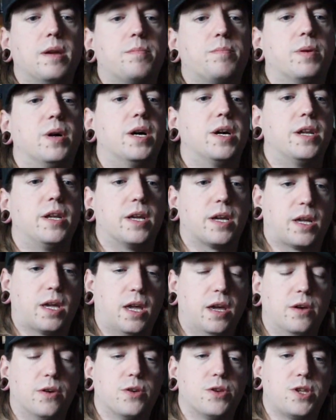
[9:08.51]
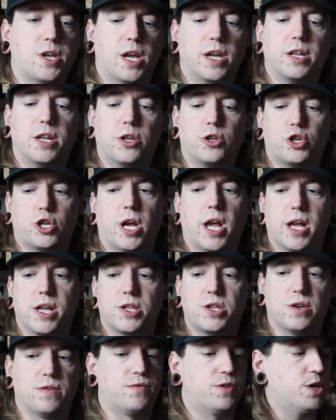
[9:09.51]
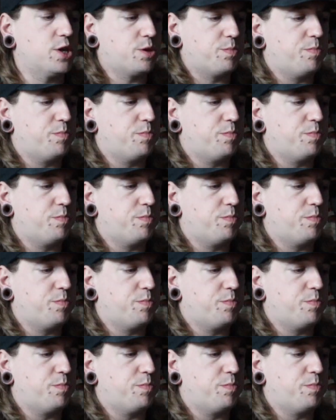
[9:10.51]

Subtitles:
but it kills any chance of this